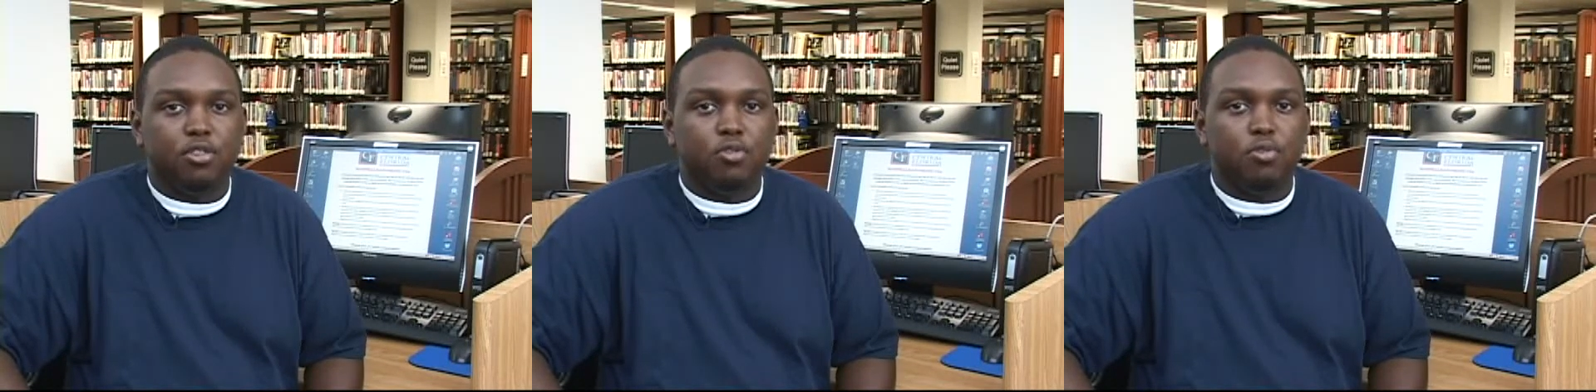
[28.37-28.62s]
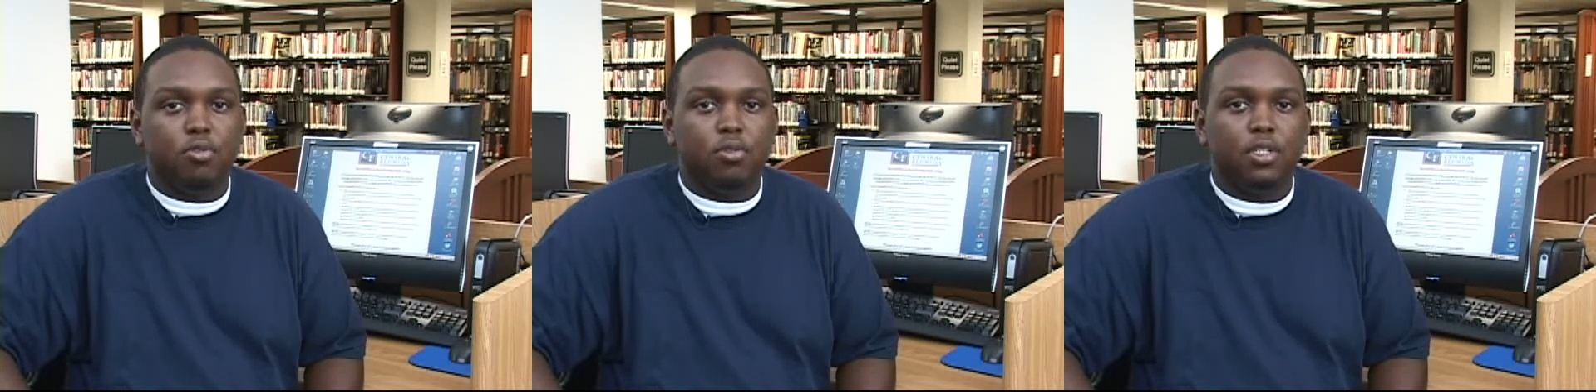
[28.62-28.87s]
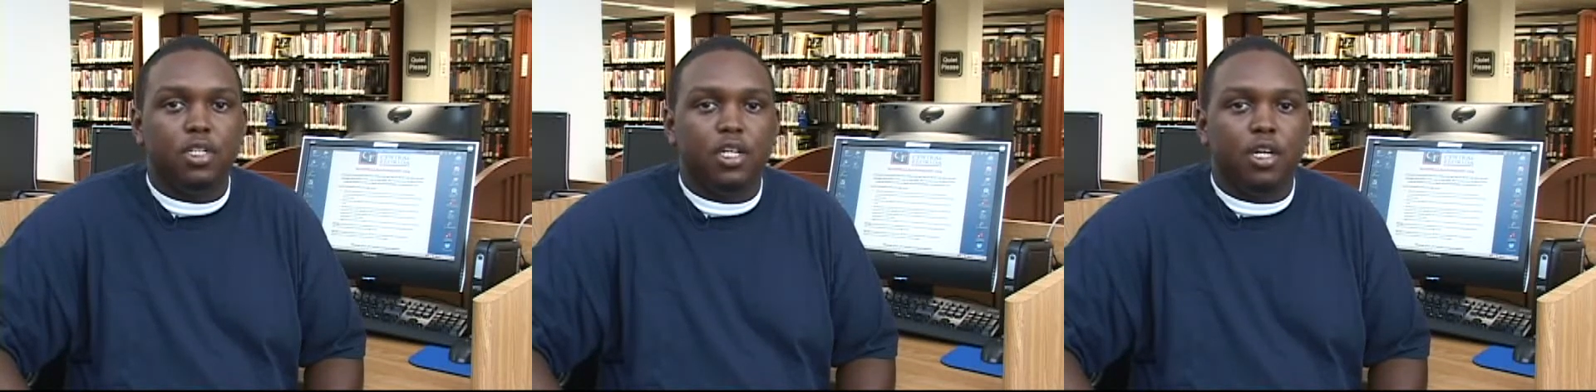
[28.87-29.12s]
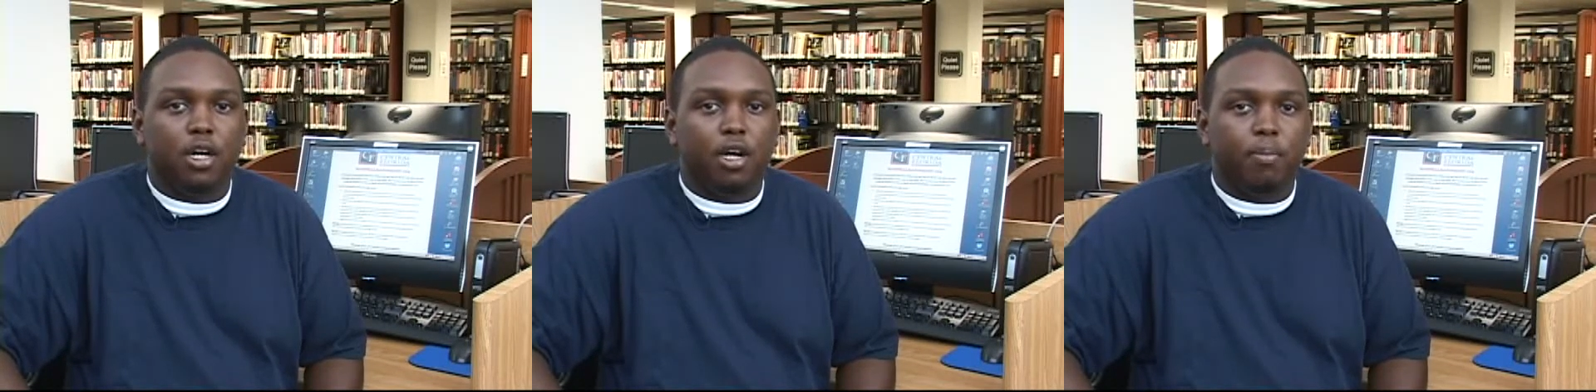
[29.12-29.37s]
to
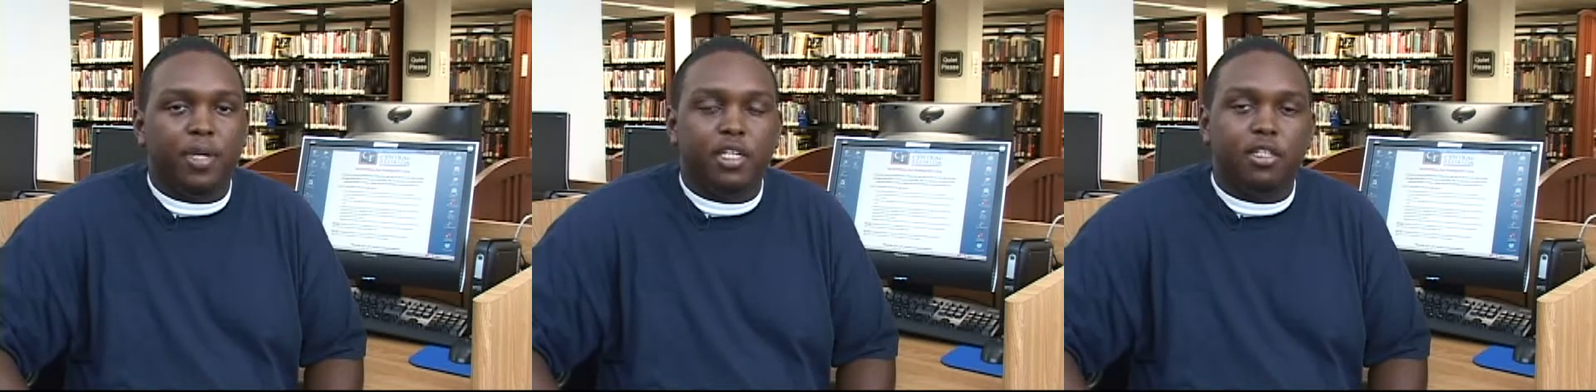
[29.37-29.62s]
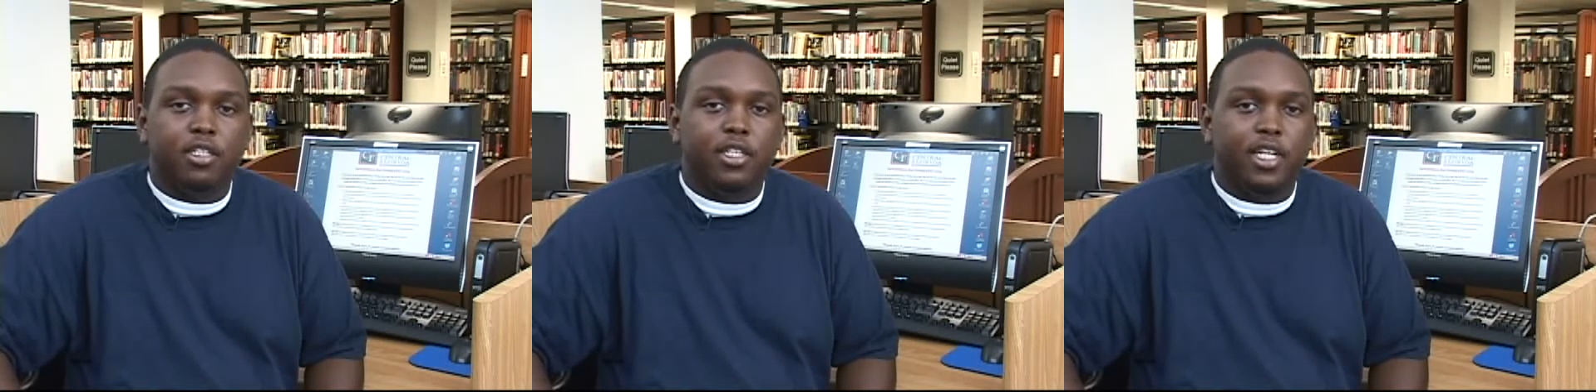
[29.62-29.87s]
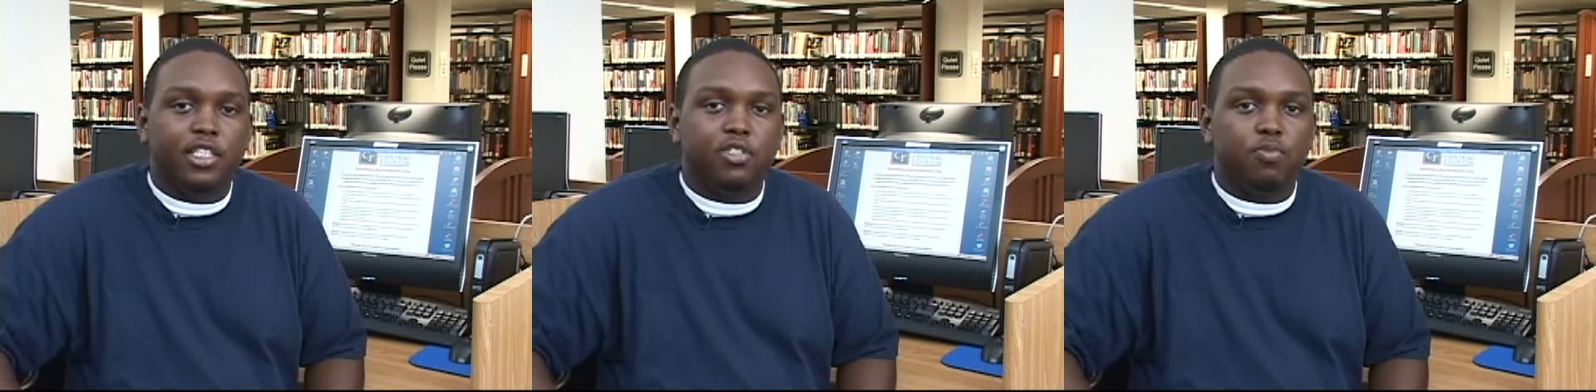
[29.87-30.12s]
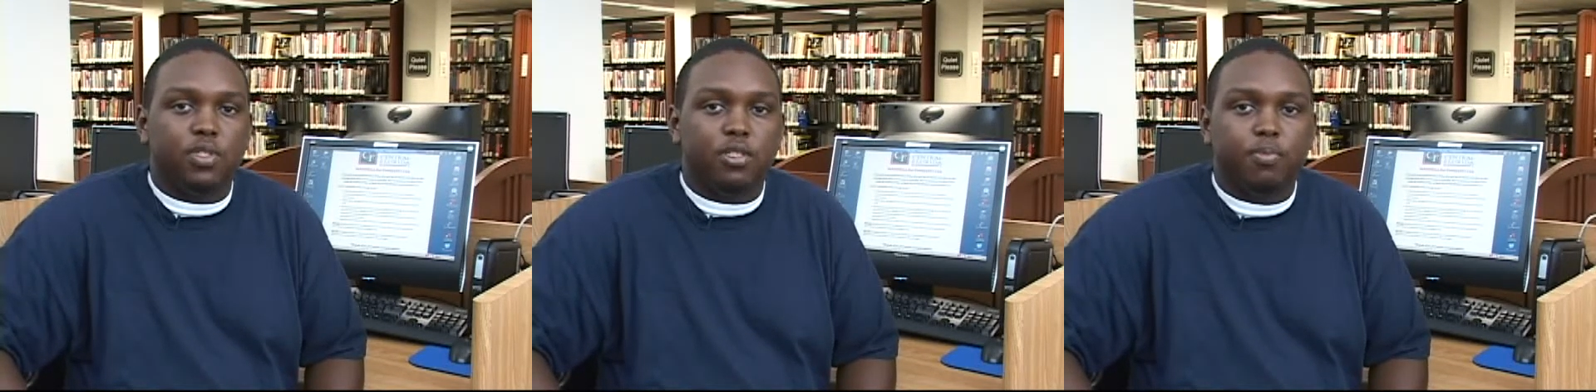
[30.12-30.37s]
make a
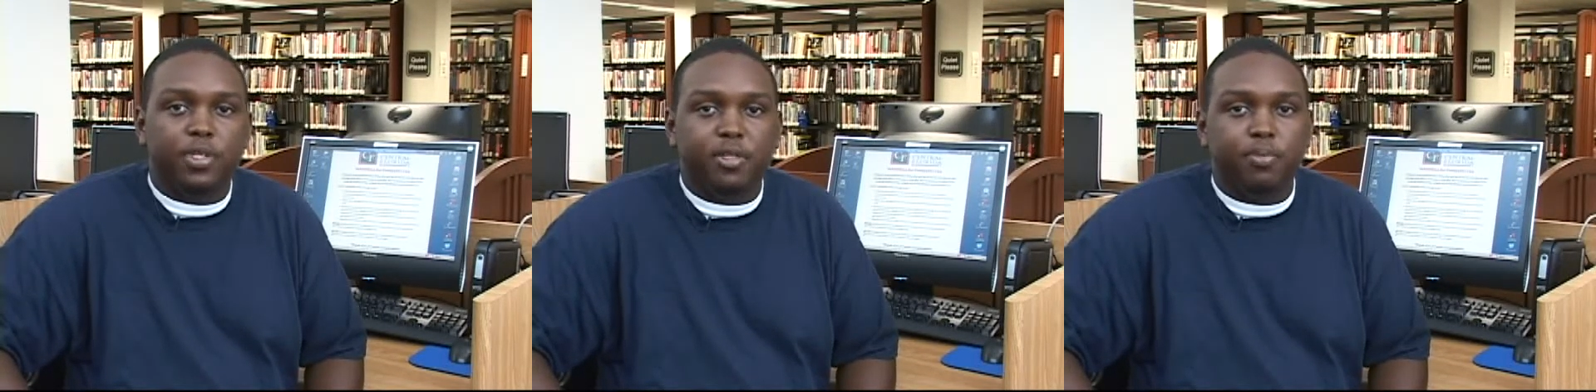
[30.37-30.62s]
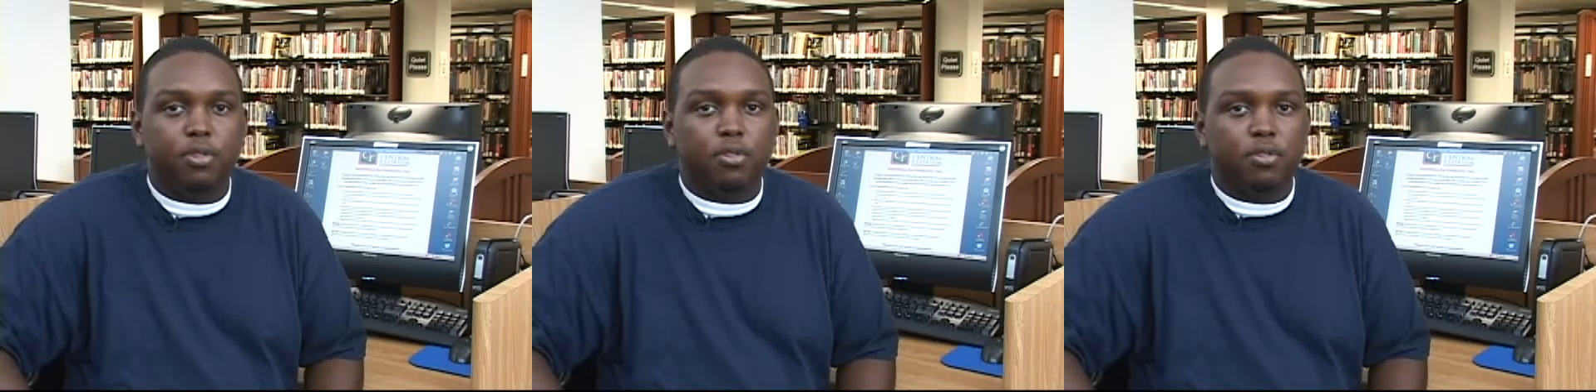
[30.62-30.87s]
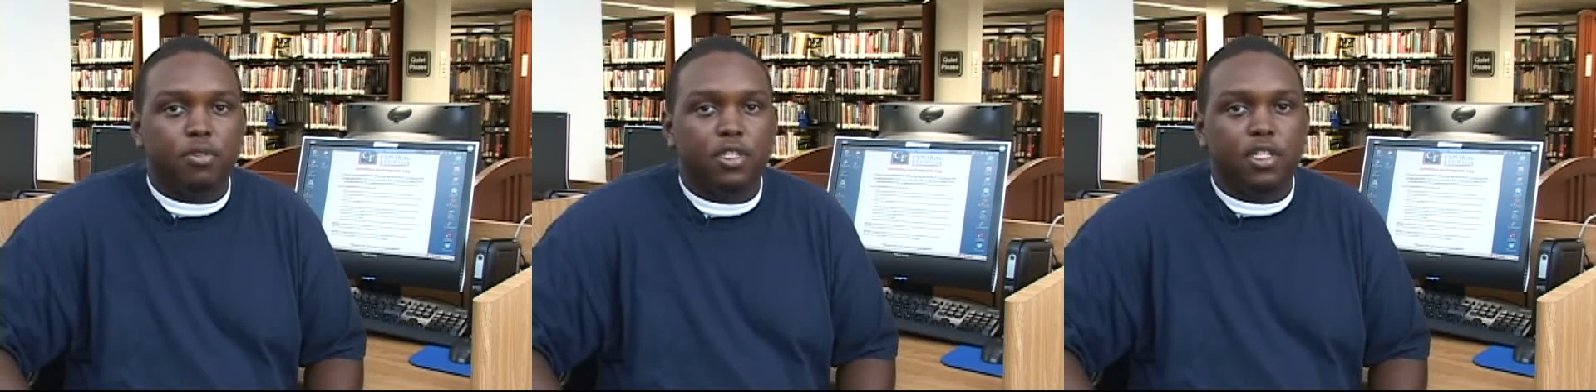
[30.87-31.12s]
connection with the people.